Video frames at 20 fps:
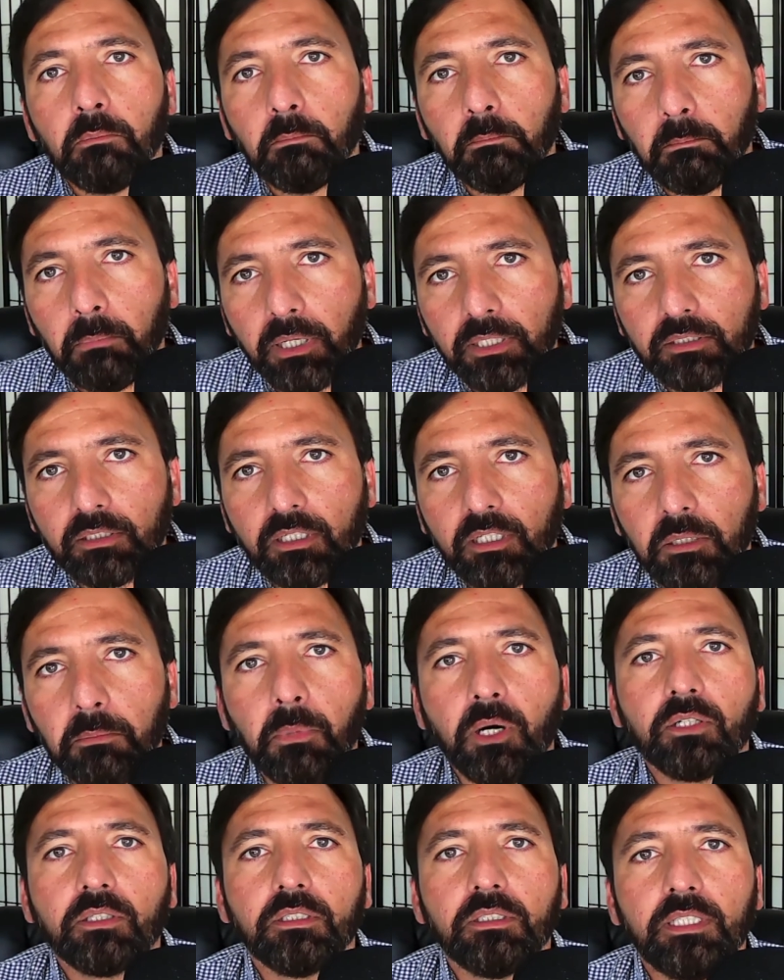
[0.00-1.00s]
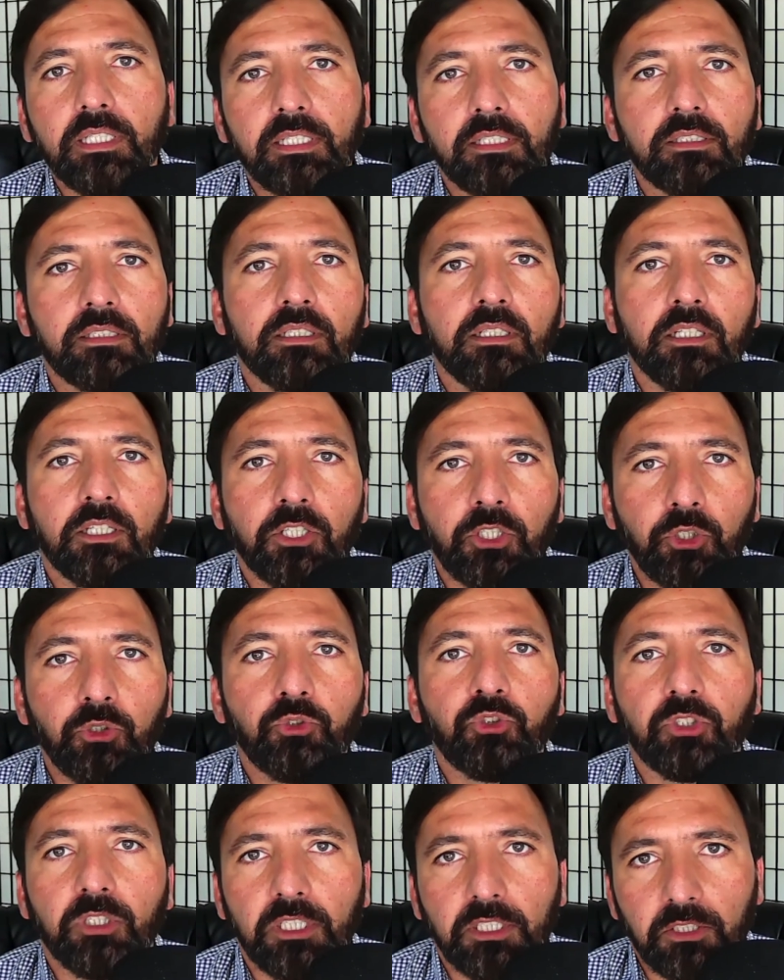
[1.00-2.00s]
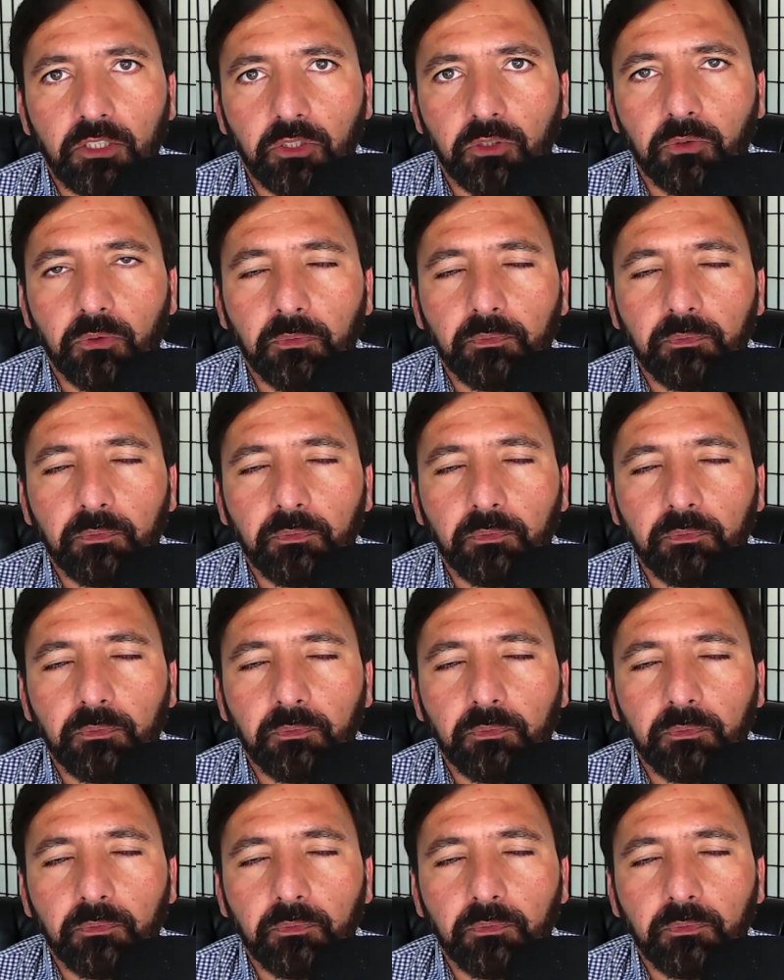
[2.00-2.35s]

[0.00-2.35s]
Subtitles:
but commodities usually do.